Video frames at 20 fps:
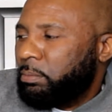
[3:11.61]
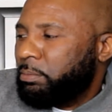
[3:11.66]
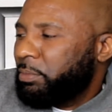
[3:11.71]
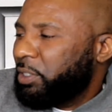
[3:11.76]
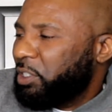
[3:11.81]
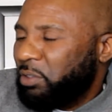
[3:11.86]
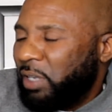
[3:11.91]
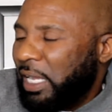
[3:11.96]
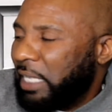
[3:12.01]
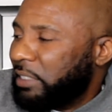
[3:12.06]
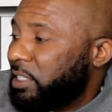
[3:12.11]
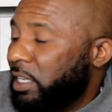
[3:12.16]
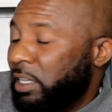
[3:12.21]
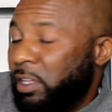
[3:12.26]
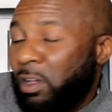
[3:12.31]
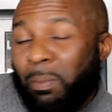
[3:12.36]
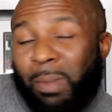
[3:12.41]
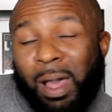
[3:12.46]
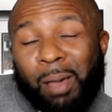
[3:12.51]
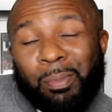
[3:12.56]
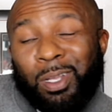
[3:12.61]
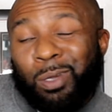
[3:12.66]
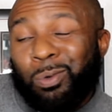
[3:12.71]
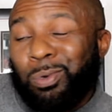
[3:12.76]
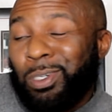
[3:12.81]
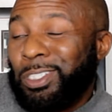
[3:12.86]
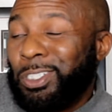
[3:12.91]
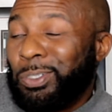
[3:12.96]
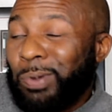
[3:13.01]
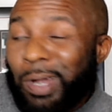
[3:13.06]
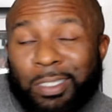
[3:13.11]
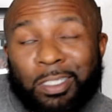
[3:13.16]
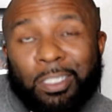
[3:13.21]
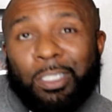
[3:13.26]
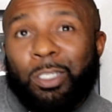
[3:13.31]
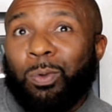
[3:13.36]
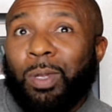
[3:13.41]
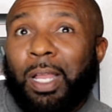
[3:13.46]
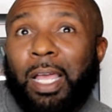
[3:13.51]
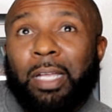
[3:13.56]
But you gotta tell your mama to quit
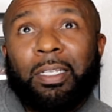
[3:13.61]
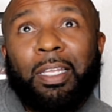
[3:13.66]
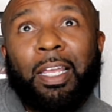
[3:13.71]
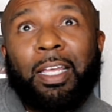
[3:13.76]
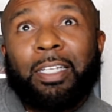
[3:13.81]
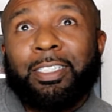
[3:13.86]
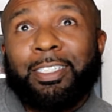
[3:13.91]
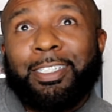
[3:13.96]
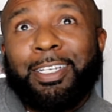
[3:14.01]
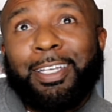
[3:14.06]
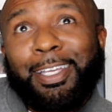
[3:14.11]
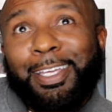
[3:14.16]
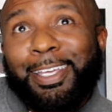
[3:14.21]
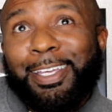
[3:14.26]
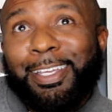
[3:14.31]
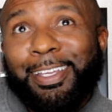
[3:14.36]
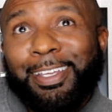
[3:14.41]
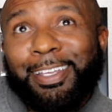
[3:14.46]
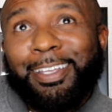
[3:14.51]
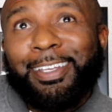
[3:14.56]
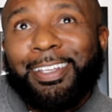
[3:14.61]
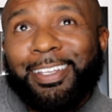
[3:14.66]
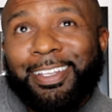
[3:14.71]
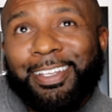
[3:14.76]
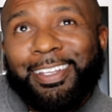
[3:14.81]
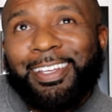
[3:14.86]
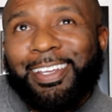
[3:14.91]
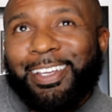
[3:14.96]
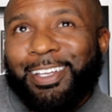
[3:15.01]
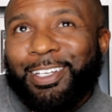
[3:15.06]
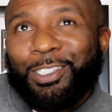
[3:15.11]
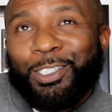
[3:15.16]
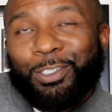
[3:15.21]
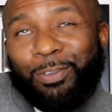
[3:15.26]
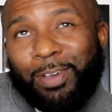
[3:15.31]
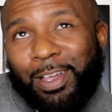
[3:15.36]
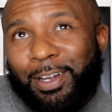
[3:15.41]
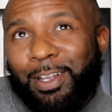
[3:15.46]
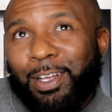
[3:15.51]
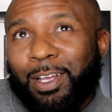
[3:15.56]
dressing you like that, G."
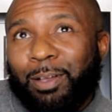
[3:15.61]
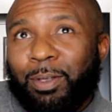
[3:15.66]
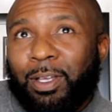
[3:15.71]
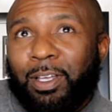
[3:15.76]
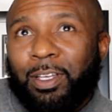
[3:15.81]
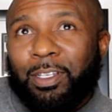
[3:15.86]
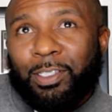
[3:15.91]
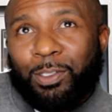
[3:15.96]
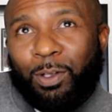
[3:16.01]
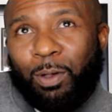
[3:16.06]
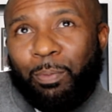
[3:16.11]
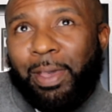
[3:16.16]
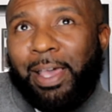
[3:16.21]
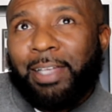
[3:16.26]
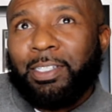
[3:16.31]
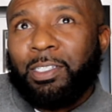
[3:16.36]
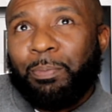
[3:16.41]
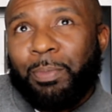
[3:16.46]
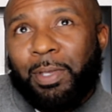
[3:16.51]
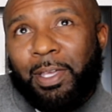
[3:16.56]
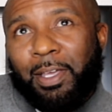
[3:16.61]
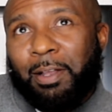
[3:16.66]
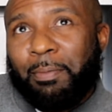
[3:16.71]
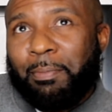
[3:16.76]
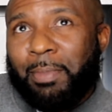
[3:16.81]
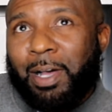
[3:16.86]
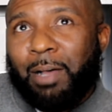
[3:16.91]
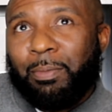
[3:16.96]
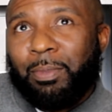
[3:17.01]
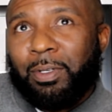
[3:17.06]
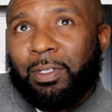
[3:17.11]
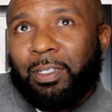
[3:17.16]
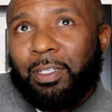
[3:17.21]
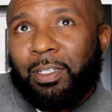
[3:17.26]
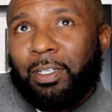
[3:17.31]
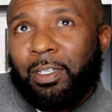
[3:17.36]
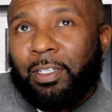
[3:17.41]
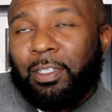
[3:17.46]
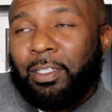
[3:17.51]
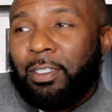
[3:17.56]
Straight up. So imagine being a mama.
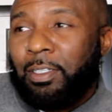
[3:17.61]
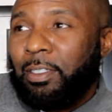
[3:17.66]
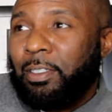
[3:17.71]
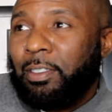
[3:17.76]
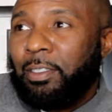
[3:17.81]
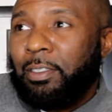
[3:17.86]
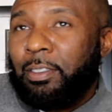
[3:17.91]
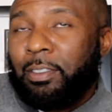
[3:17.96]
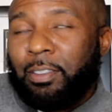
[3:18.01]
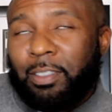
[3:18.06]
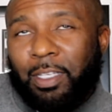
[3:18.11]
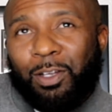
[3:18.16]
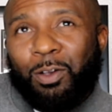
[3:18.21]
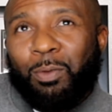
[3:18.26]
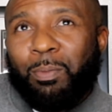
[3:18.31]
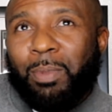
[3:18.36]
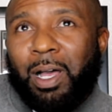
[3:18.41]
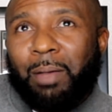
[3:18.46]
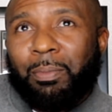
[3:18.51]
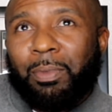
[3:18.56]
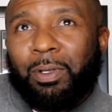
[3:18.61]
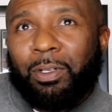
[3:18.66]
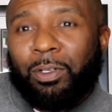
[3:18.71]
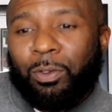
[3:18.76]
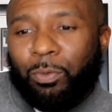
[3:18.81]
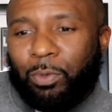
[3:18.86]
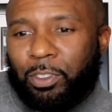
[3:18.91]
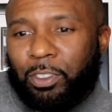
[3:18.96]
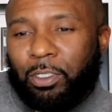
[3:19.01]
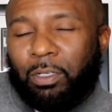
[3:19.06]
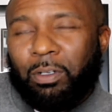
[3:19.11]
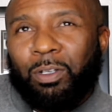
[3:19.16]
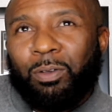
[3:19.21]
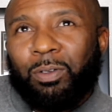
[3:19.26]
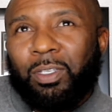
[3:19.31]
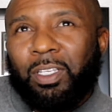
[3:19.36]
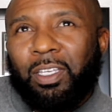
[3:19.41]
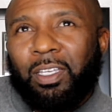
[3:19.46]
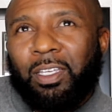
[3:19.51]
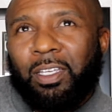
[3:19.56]
Single mama with your
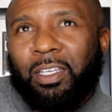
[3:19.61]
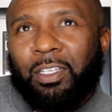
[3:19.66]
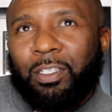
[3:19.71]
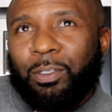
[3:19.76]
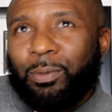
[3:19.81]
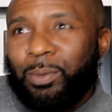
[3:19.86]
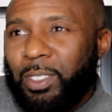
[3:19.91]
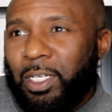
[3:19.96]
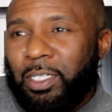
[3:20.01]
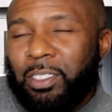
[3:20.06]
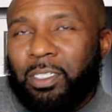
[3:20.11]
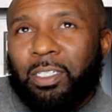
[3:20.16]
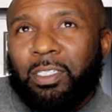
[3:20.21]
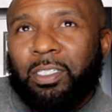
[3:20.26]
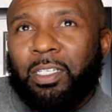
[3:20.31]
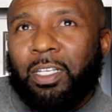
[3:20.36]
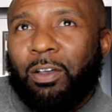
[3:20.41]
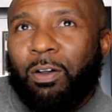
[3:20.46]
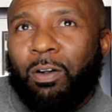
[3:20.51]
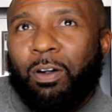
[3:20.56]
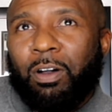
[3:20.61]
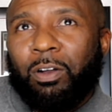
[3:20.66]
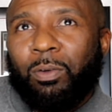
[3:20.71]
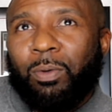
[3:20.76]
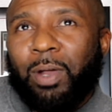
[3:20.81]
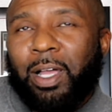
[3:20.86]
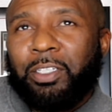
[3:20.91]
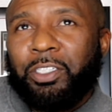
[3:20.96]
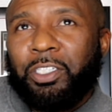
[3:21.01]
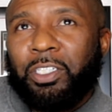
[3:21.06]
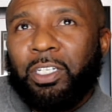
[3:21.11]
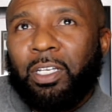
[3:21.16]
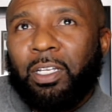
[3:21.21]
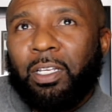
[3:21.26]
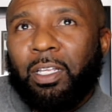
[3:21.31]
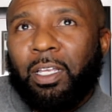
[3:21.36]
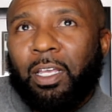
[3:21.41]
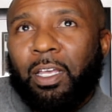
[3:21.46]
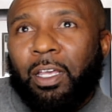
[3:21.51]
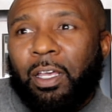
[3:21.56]
little kid, you teaching this nigga all the right
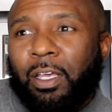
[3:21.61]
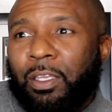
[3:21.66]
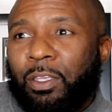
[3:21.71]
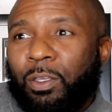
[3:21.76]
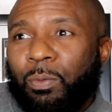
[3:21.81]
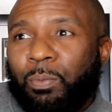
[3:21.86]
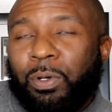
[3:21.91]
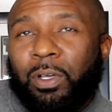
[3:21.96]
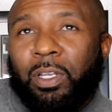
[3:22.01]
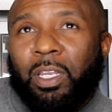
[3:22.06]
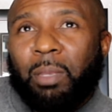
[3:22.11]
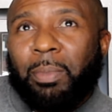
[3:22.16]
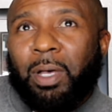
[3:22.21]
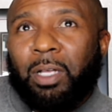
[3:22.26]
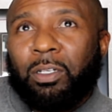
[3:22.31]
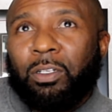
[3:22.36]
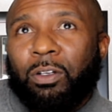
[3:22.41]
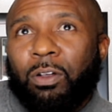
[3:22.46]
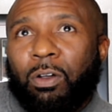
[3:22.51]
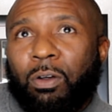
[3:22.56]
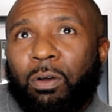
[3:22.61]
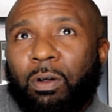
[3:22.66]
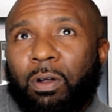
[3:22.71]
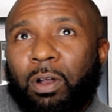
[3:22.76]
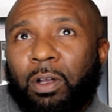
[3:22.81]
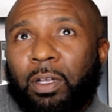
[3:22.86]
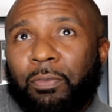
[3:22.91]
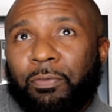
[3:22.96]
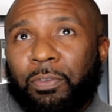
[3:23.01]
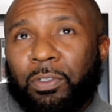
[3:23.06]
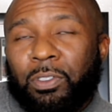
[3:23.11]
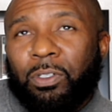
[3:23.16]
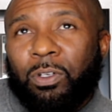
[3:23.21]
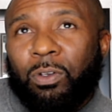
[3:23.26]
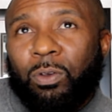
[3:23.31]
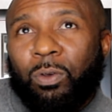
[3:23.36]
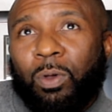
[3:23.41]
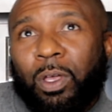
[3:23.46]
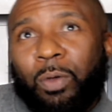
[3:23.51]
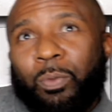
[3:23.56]
shit, you putting him out the car for
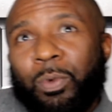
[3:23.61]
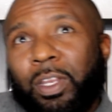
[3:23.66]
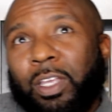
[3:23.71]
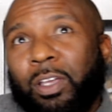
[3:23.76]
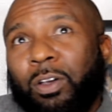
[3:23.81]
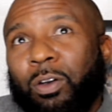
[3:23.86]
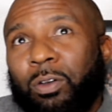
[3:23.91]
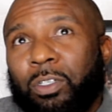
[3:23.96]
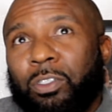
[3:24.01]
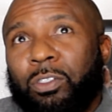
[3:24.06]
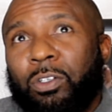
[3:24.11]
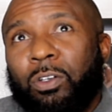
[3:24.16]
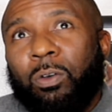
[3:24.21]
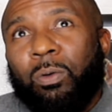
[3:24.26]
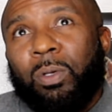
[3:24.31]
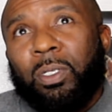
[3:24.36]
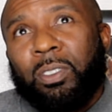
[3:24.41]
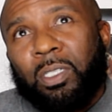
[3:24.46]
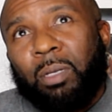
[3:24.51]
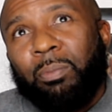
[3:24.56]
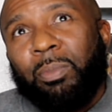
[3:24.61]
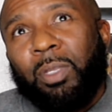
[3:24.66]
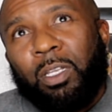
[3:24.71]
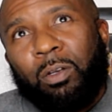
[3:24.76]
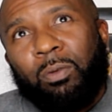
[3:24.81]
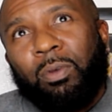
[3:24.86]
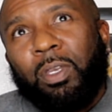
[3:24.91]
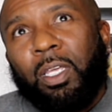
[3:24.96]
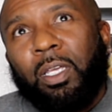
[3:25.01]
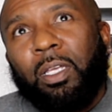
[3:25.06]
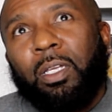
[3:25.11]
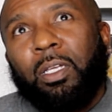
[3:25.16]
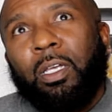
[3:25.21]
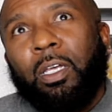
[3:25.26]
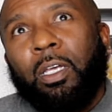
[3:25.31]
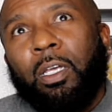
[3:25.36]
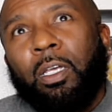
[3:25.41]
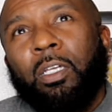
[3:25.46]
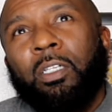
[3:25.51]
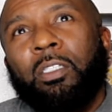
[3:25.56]
school, and when he go to school, it's some little nigga
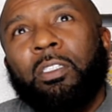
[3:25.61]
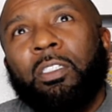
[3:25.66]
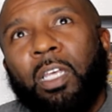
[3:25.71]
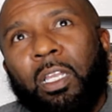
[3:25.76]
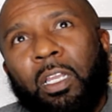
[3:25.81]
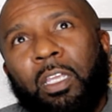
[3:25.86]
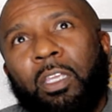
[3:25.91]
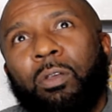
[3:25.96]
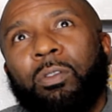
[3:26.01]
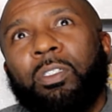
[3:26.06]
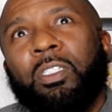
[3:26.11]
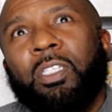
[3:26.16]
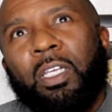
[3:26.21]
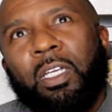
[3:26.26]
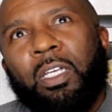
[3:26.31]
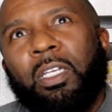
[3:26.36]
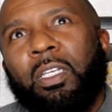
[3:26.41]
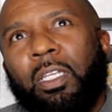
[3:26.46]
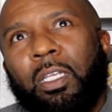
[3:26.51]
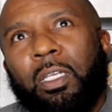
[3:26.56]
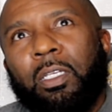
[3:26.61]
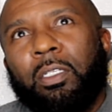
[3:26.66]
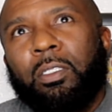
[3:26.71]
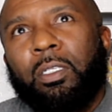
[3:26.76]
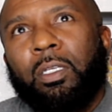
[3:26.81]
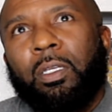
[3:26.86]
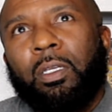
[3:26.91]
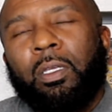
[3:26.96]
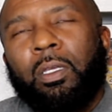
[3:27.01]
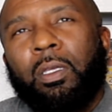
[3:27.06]
telling your son this.